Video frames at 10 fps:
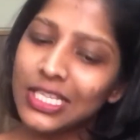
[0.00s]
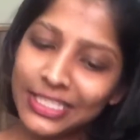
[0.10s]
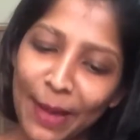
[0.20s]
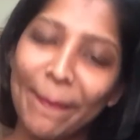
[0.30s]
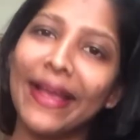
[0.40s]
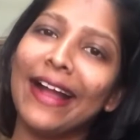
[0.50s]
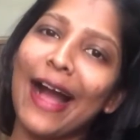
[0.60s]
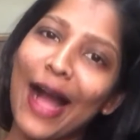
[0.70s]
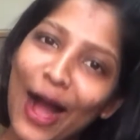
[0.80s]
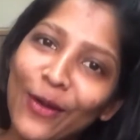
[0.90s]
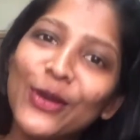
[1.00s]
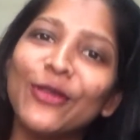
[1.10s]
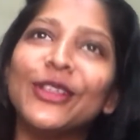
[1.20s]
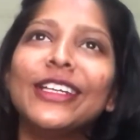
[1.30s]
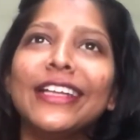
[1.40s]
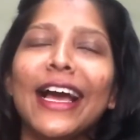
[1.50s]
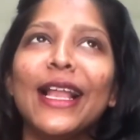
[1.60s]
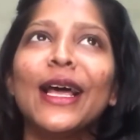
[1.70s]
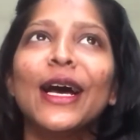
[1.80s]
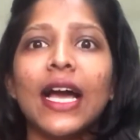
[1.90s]
stepping out of the
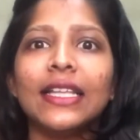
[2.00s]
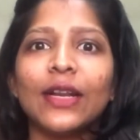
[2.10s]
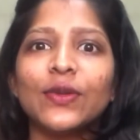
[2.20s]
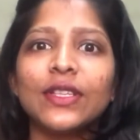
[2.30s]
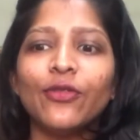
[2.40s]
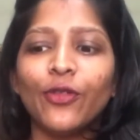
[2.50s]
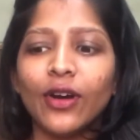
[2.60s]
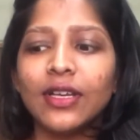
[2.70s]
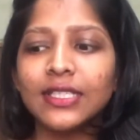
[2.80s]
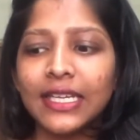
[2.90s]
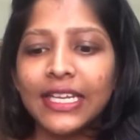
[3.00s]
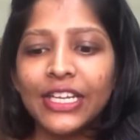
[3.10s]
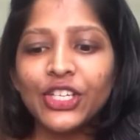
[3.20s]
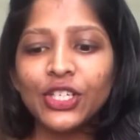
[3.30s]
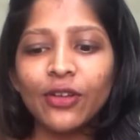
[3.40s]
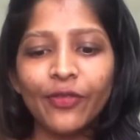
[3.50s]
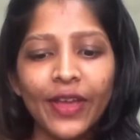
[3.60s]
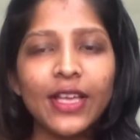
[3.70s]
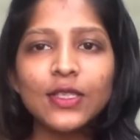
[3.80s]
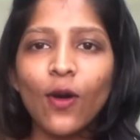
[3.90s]
denial. That was the first initial
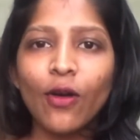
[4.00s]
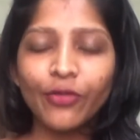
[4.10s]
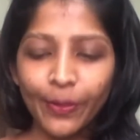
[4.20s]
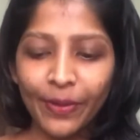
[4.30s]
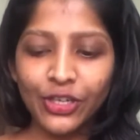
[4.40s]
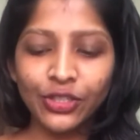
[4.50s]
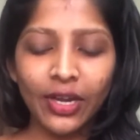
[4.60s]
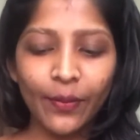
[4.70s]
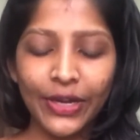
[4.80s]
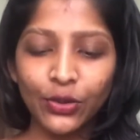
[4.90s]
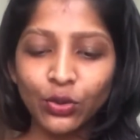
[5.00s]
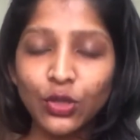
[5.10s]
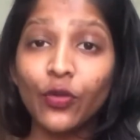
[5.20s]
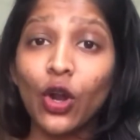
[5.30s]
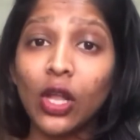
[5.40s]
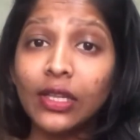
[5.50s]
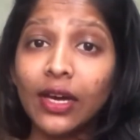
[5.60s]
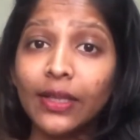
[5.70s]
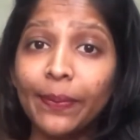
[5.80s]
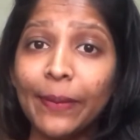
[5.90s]
phase of depression that I went through. So for all the
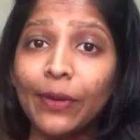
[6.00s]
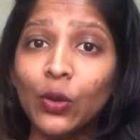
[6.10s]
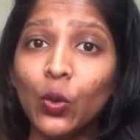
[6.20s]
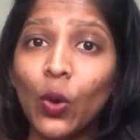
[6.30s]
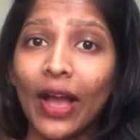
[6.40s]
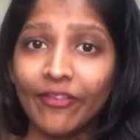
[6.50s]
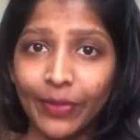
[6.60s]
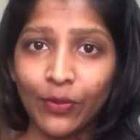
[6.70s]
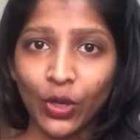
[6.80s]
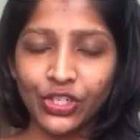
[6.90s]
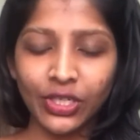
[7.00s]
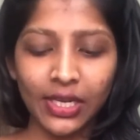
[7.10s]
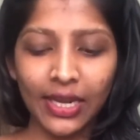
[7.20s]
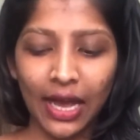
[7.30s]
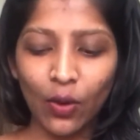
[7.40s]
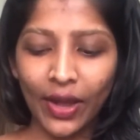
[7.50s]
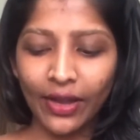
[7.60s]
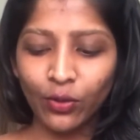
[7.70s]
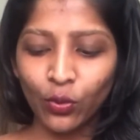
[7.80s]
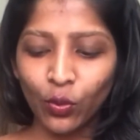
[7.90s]
other people who have been watching till now
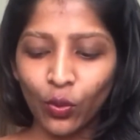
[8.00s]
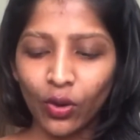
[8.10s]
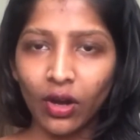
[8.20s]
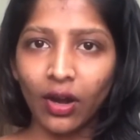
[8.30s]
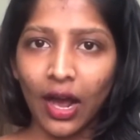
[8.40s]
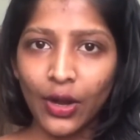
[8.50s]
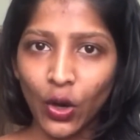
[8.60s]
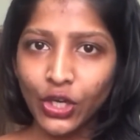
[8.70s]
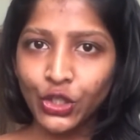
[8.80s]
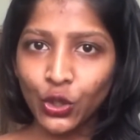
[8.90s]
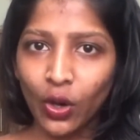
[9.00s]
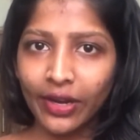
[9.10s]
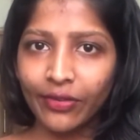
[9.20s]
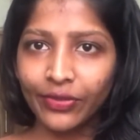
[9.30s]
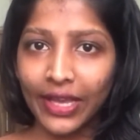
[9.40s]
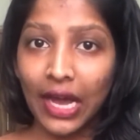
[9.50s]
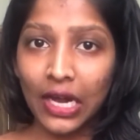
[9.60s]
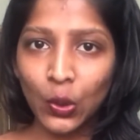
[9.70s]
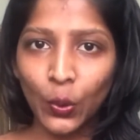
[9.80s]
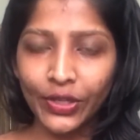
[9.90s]
and who are not sure if they
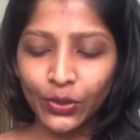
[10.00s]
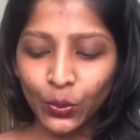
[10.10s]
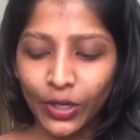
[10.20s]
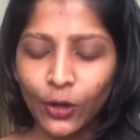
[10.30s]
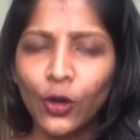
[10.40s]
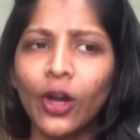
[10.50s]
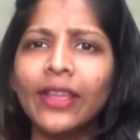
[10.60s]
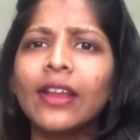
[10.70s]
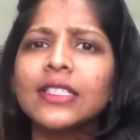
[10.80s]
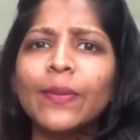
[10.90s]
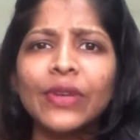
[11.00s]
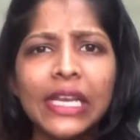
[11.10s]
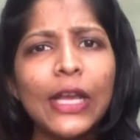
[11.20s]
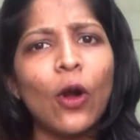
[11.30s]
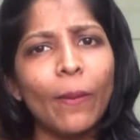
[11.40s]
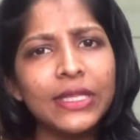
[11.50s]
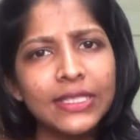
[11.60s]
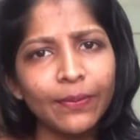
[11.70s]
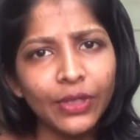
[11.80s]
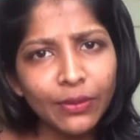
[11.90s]
are going through it or not, there are some really common
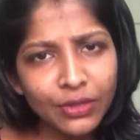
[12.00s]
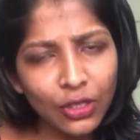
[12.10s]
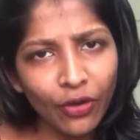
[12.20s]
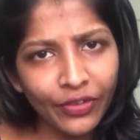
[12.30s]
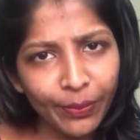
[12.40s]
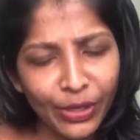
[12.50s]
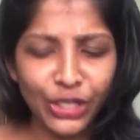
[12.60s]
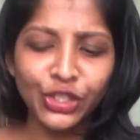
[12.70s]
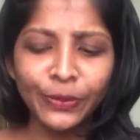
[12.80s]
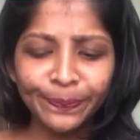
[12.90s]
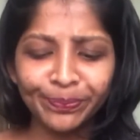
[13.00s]
symptoms of depression.